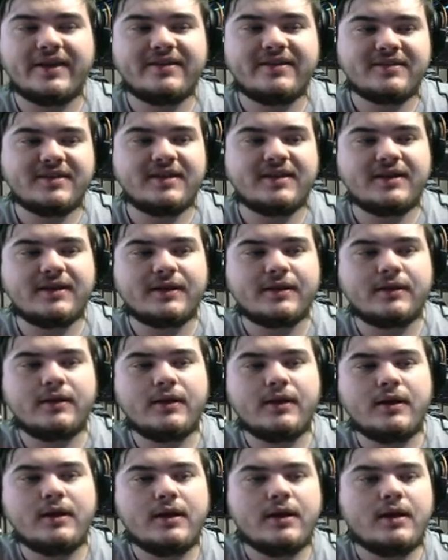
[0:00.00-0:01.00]
ceiling.
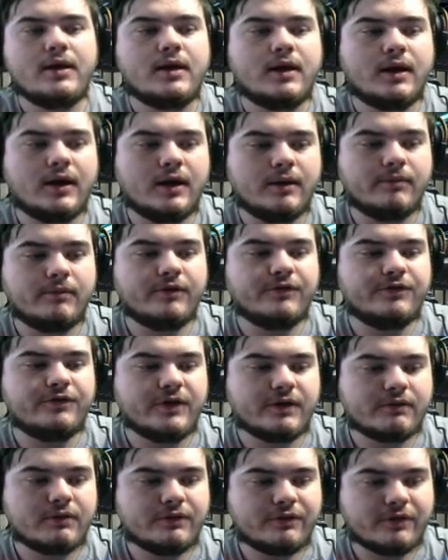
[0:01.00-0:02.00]
Um,
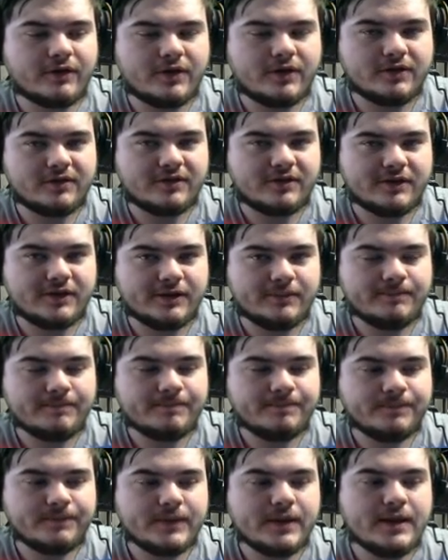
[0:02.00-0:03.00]
very, very good team.
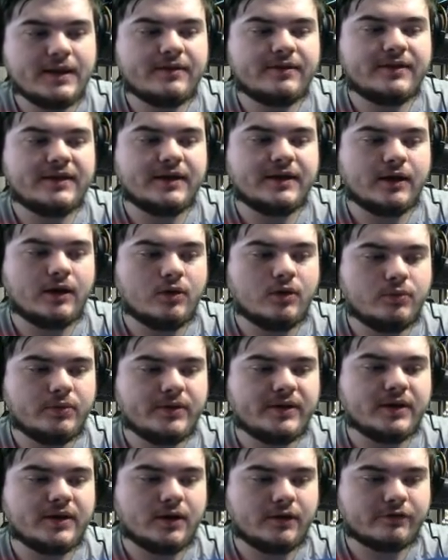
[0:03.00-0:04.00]
The
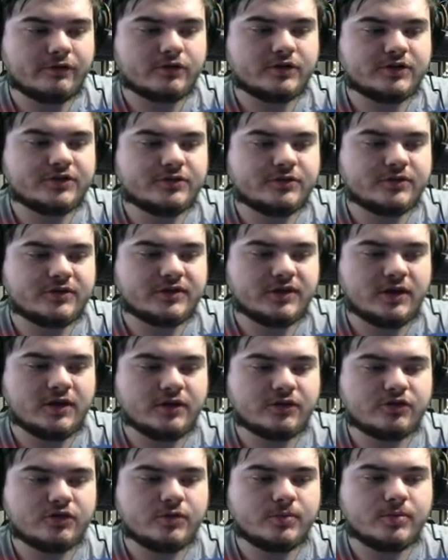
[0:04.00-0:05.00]
only other issue is
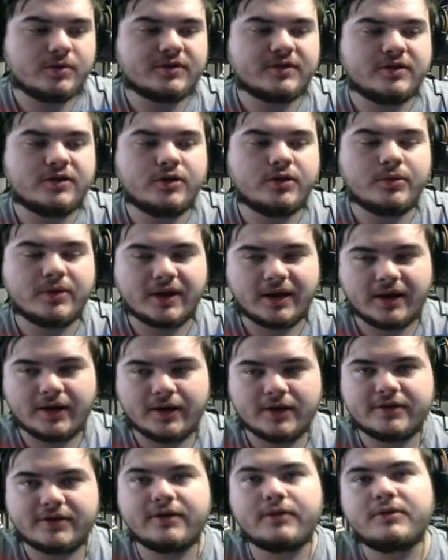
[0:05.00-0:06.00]
Dark Trooper is a newer
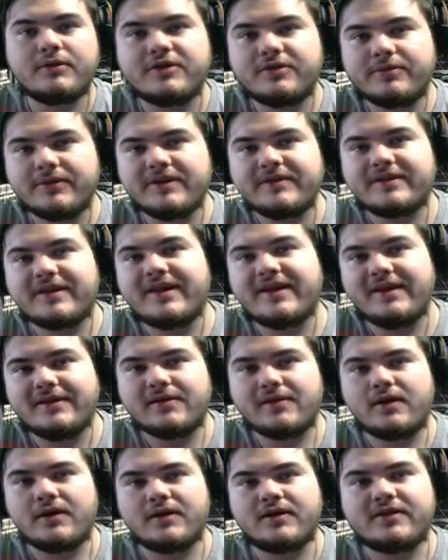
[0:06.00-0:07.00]
character, which means that he's
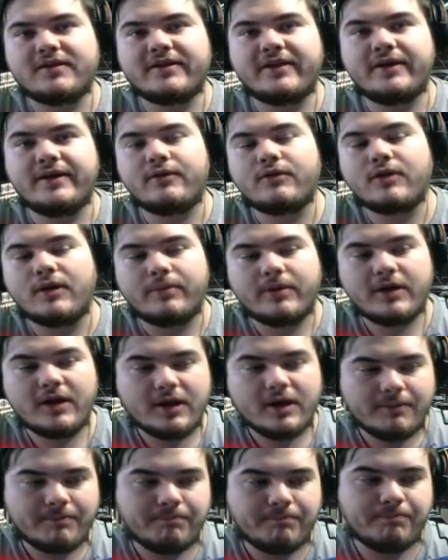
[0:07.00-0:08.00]
harder to gear up.
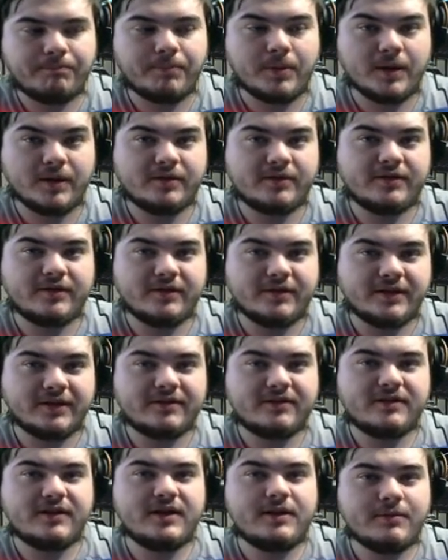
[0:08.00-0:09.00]
But the
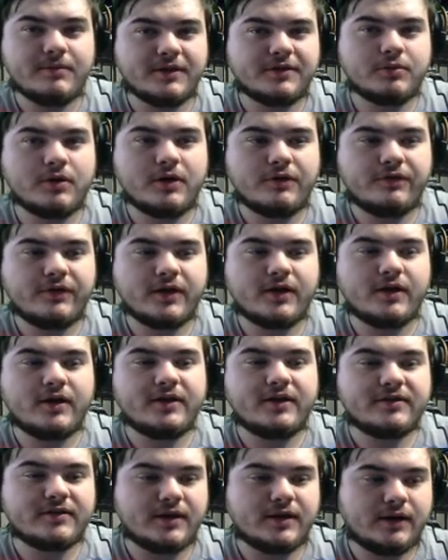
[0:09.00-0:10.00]
team is worth it,
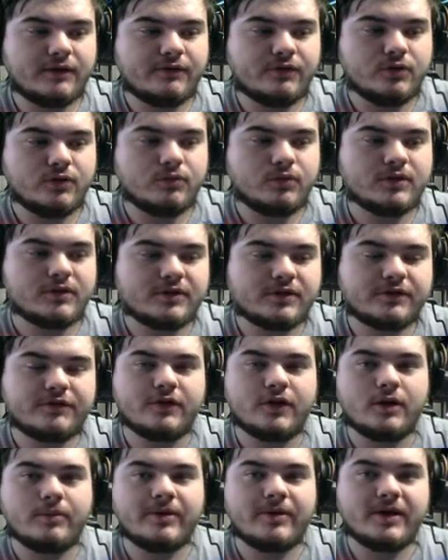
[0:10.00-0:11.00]
guys, and if you want to
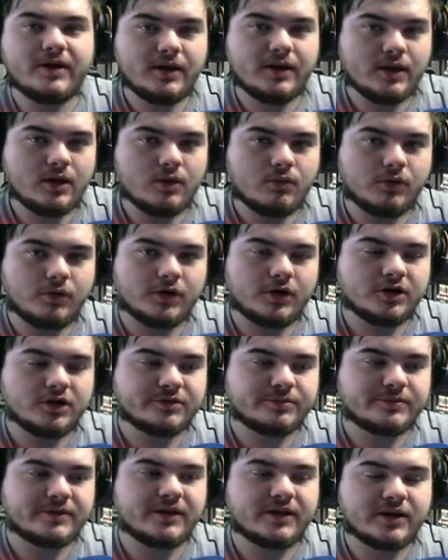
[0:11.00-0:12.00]
farm it,
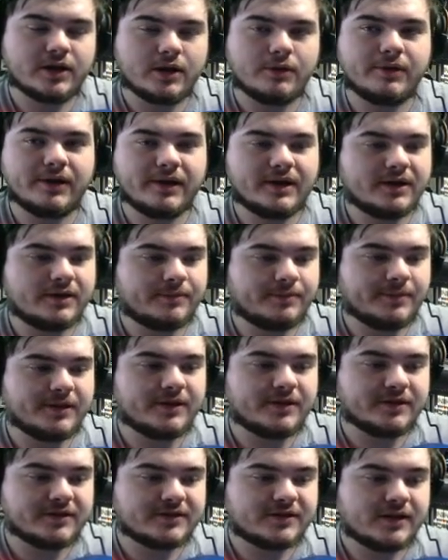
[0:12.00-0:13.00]
100% go ahead
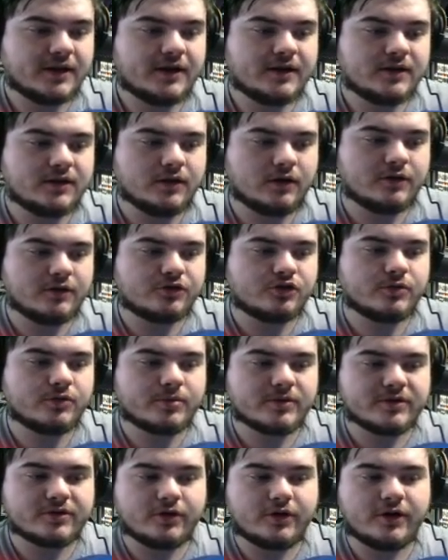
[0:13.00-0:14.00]
because Dark
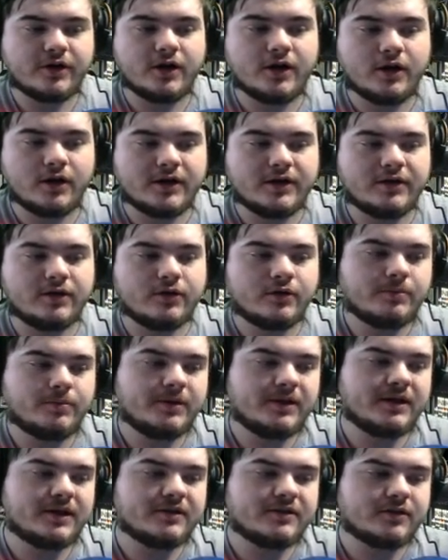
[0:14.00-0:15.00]
Trooper is on an early node,
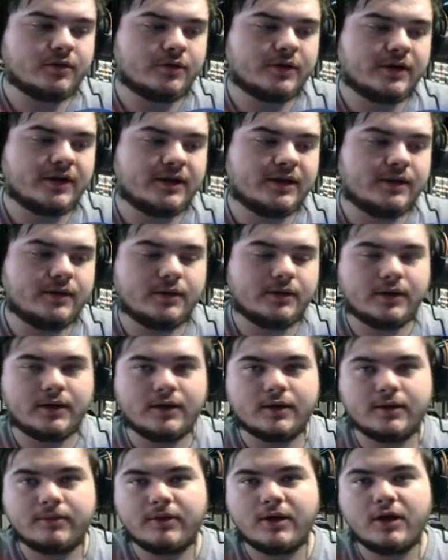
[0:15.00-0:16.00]
Piett's on a
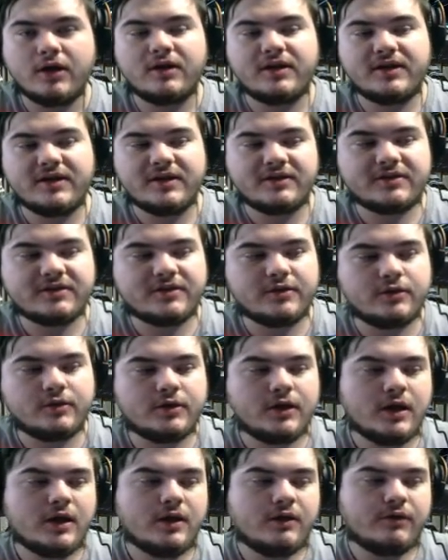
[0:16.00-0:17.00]
um, early-ish
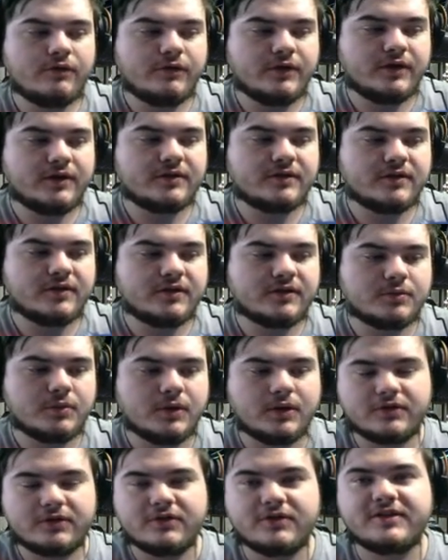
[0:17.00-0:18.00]
node, Veers as
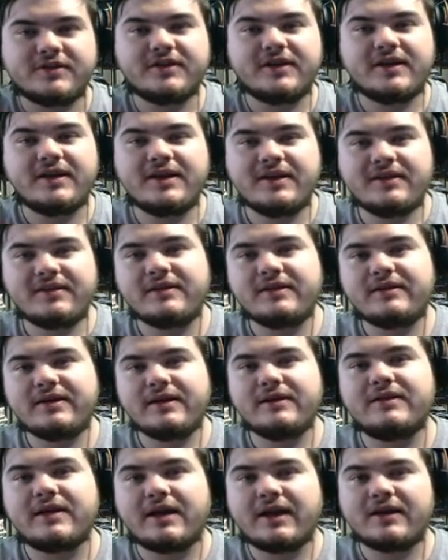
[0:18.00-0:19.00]
well. So it's an easy
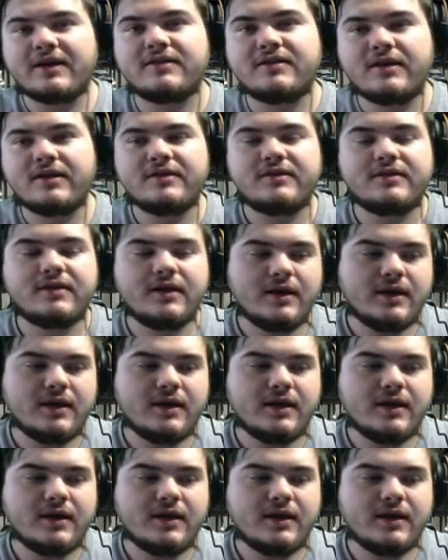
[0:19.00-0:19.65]
team to access,